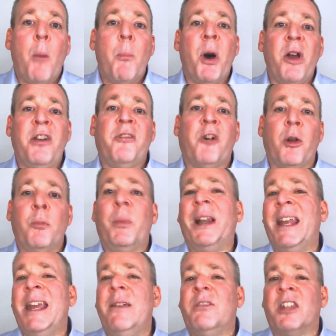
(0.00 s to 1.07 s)
Bernafon
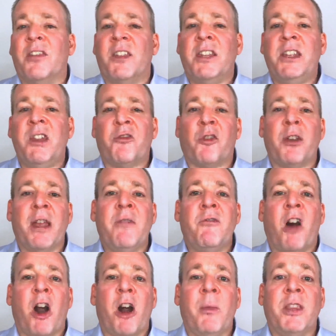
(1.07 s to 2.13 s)
believes that the different
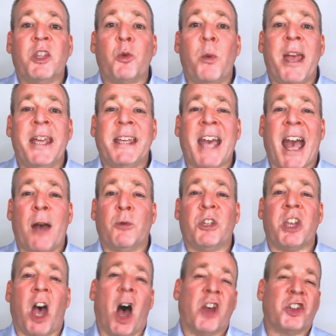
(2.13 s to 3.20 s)
environments we encounter are